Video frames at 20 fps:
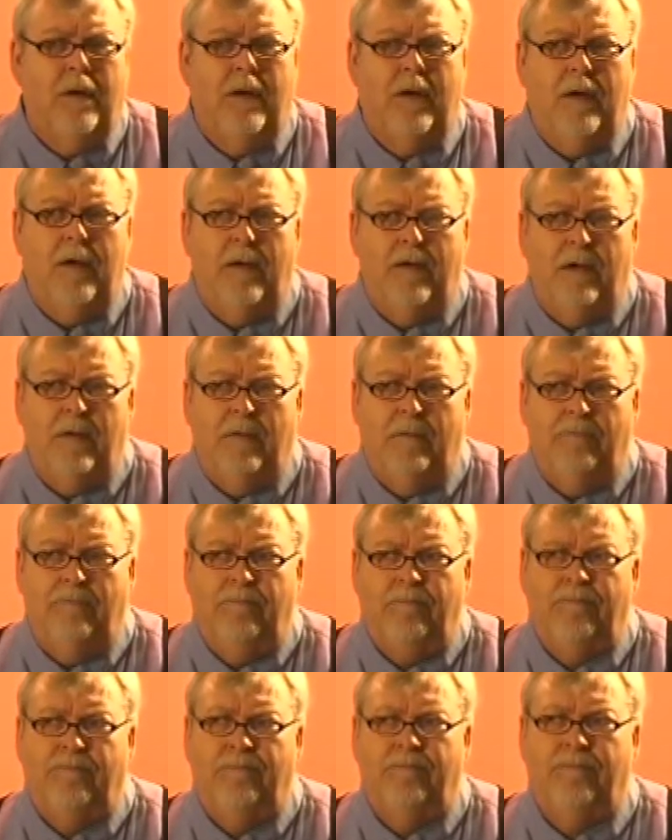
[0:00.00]
And
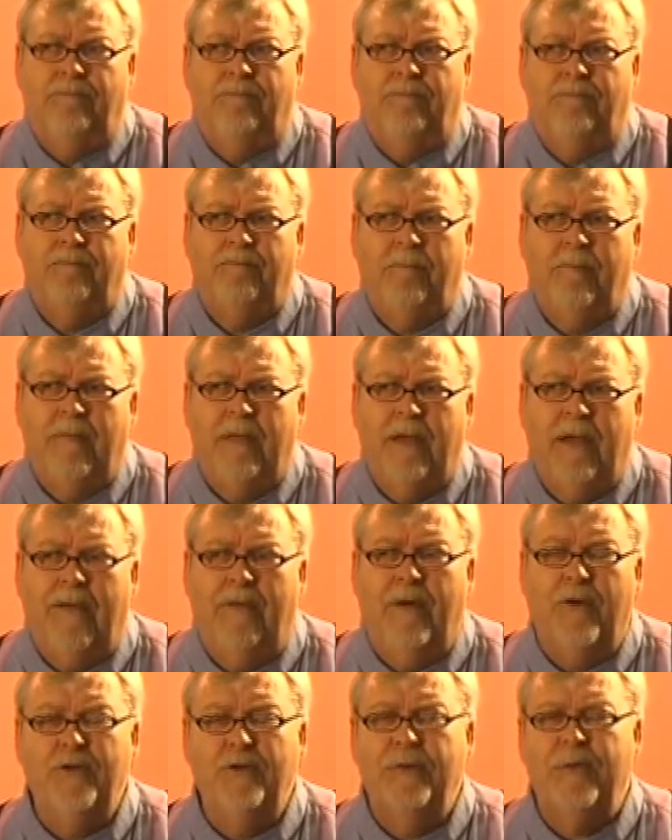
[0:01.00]

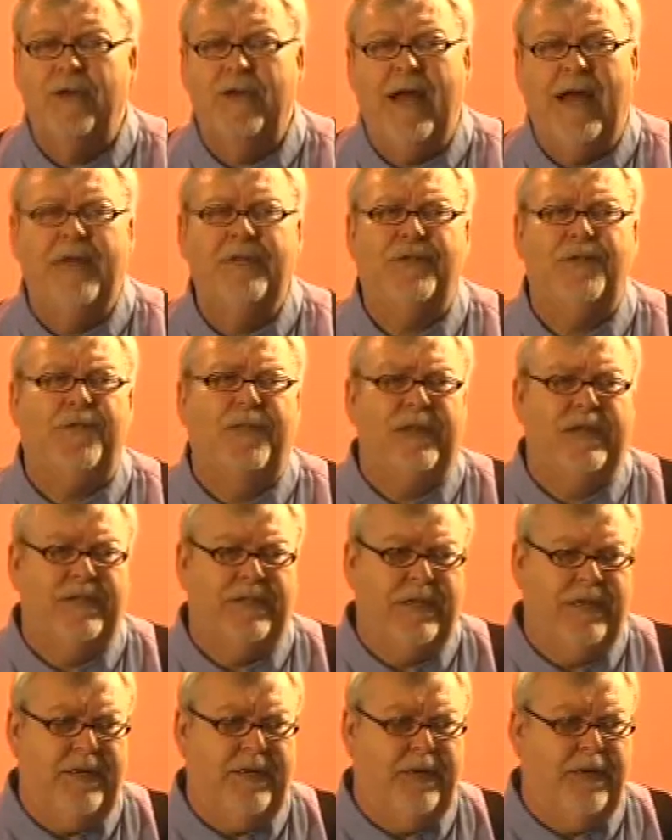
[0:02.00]
those were the nicer things
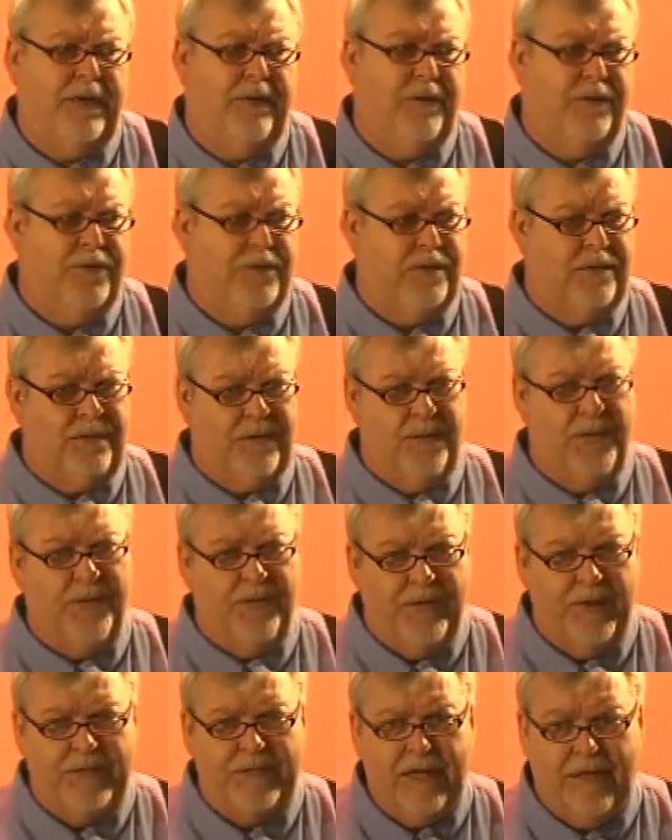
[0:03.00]
they did. There's some of
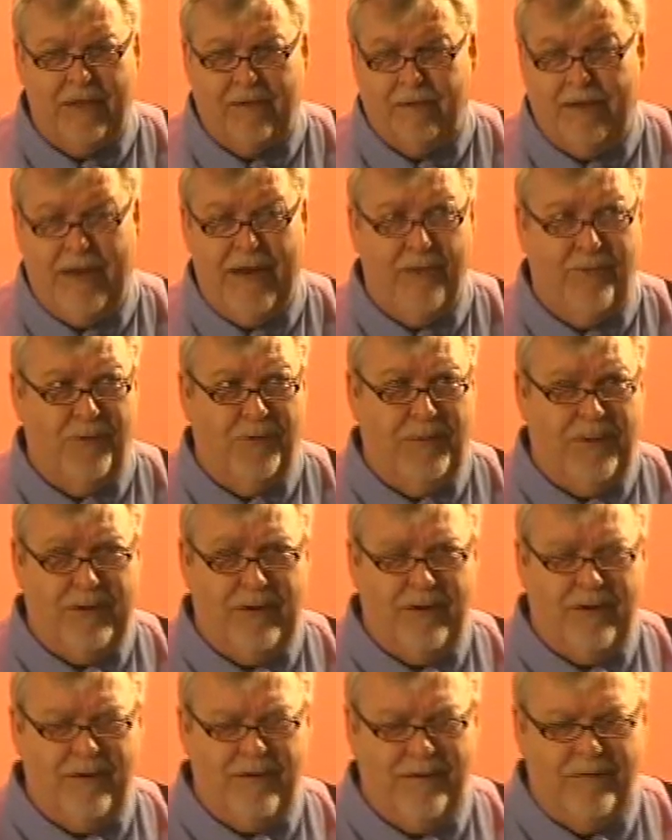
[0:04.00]
the things I can't
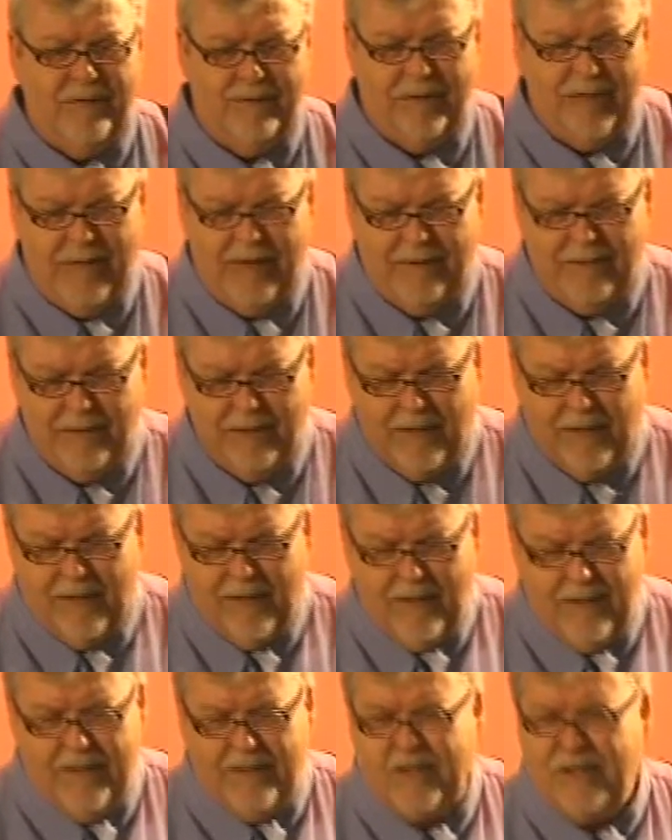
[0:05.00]
repeat here live.
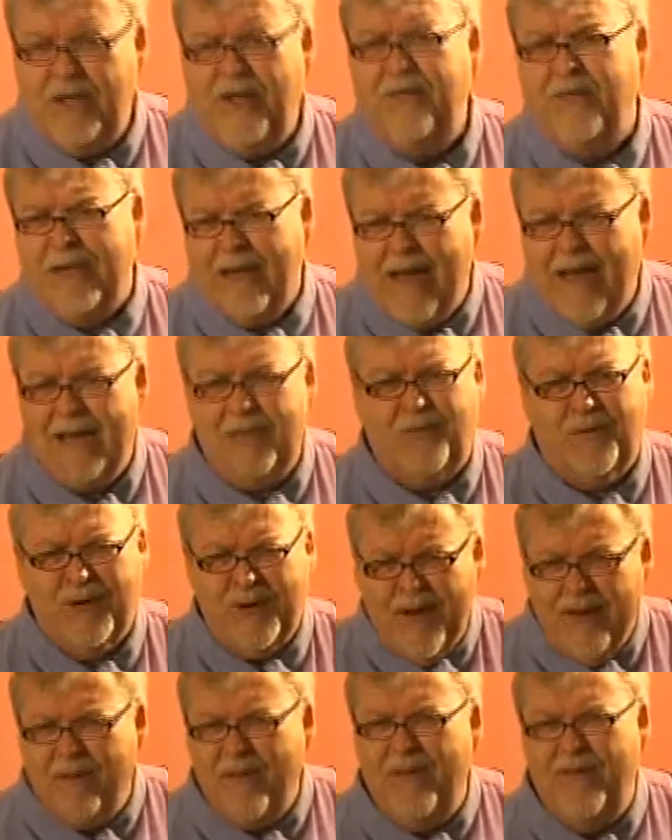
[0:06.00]
Stuff that guys would
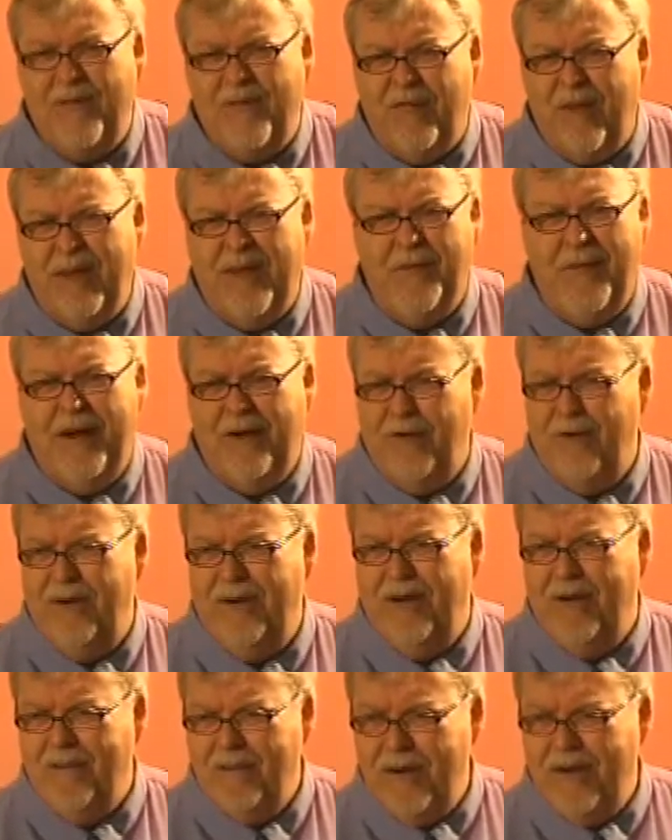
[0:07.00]
never even think about doing
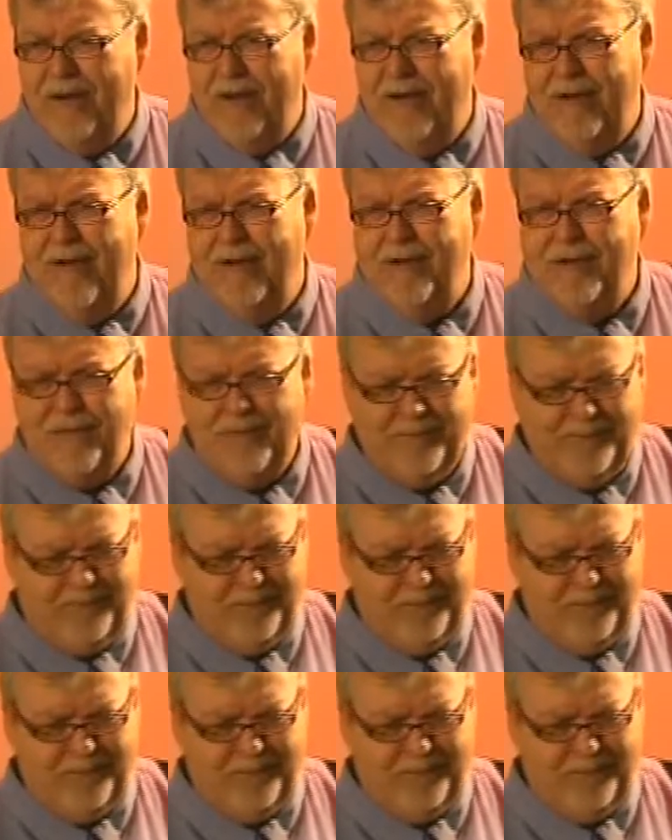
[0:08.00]
in a million years.